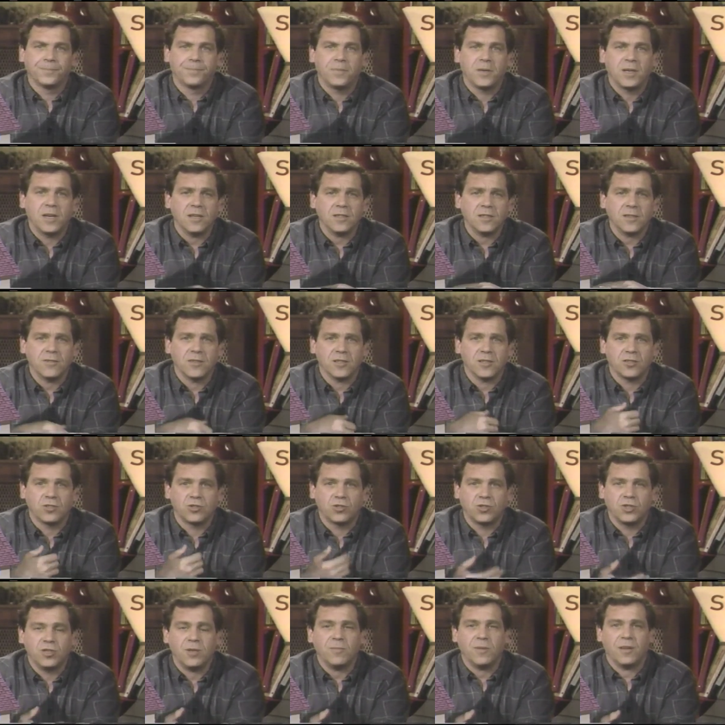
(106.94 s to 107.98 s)
Because of this
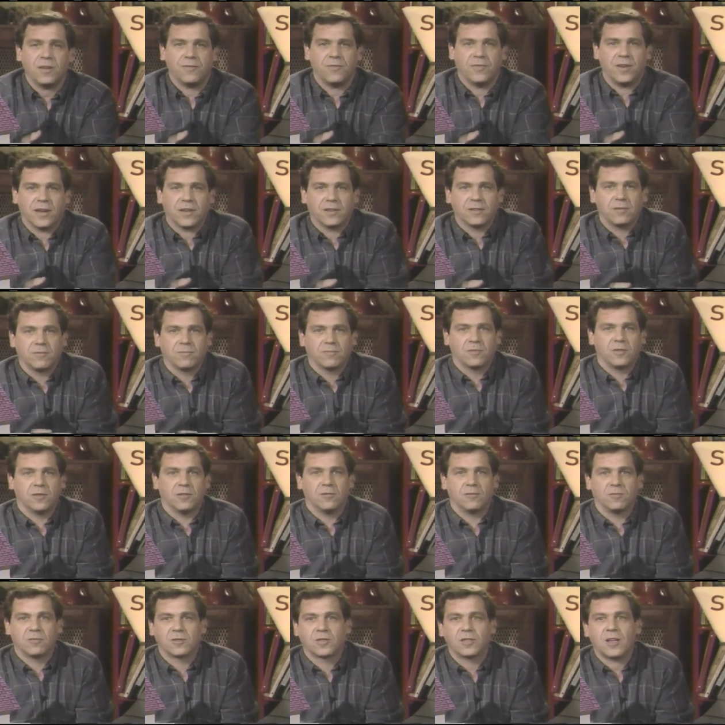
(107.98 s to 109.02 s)
chimney effect,
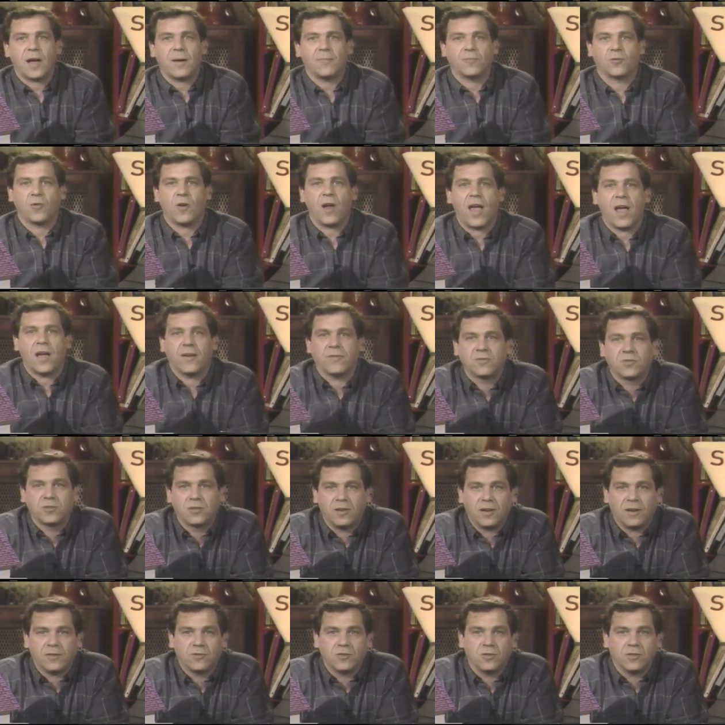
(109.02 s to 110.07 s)
to stop drafts,
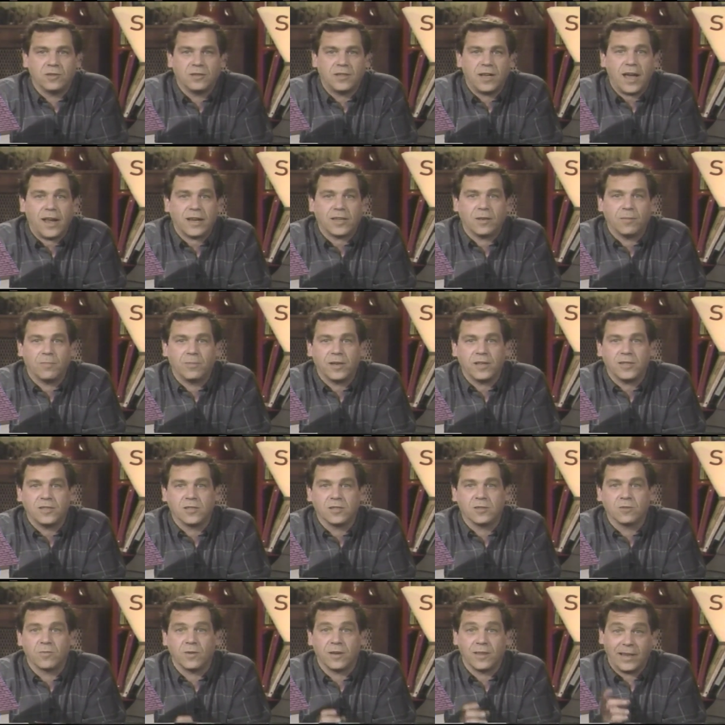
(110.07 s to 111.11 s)
you have to attack the
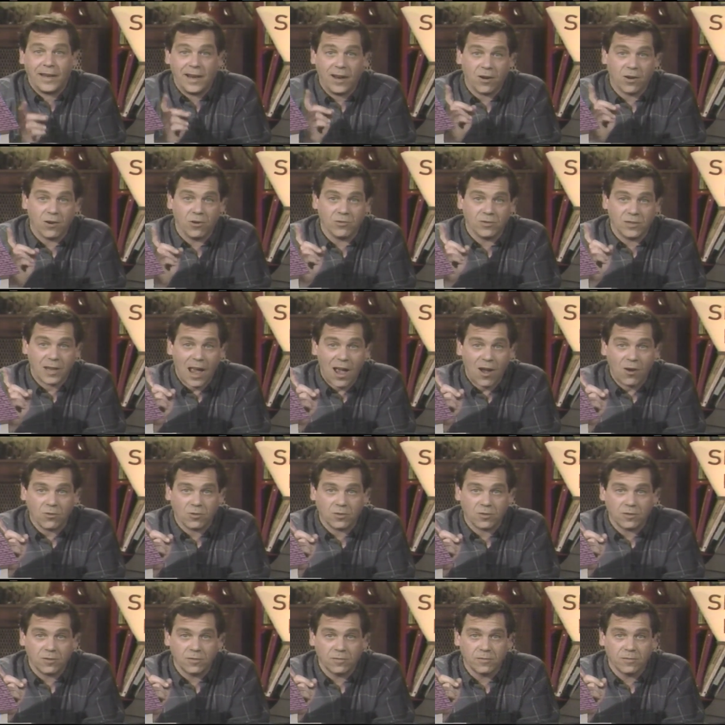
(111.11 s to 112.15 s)
places where the air goes
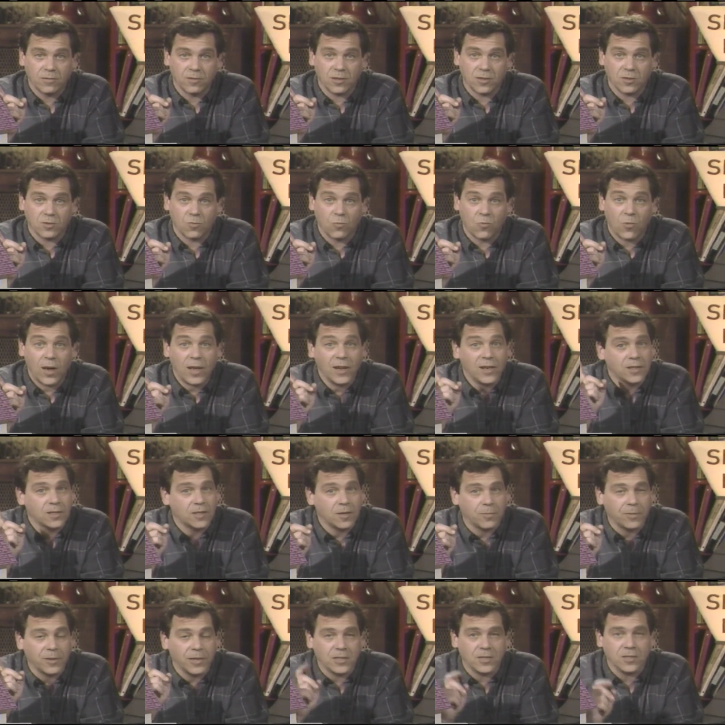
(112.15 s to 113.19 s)
out, as well as
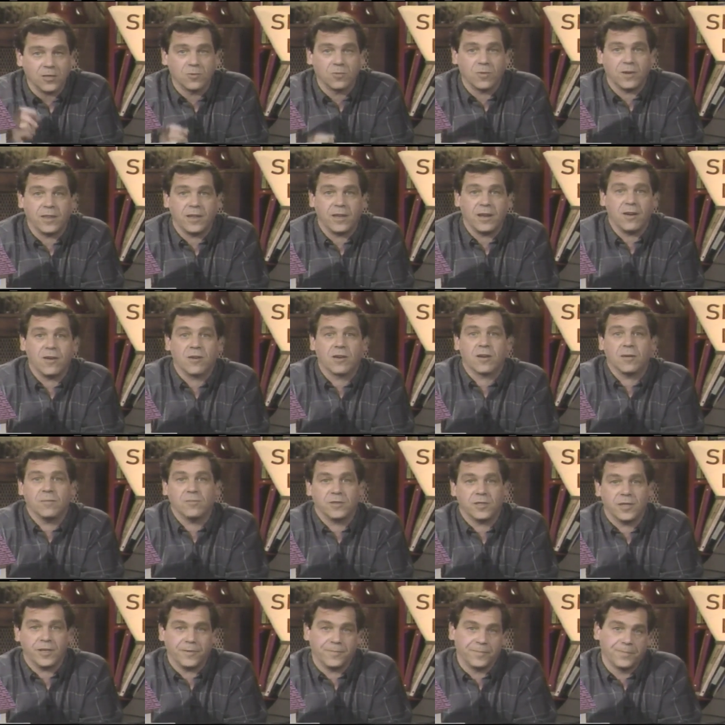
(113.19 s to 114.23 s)
the places where the air
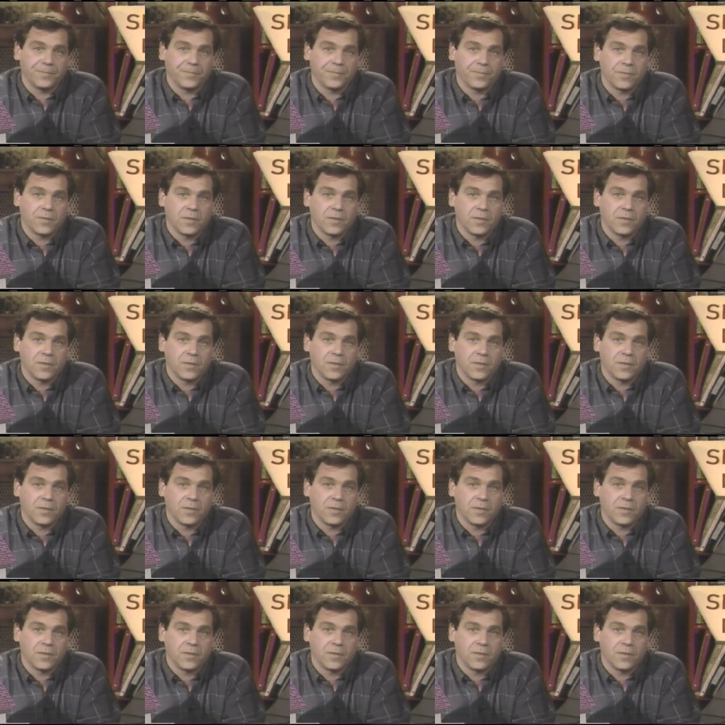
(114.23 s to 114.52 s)
comes in.